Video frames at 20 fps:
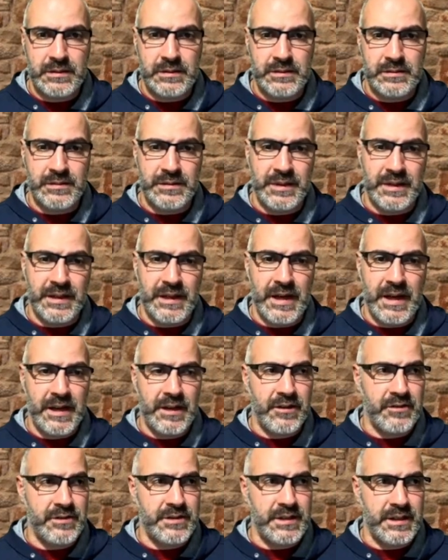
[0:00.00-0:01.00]
We got
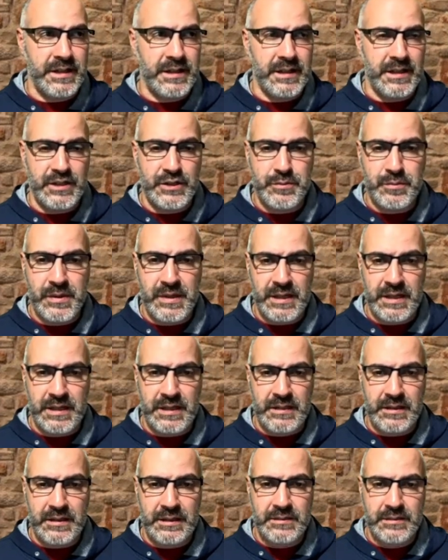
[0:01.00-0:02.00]
accuracy and HP.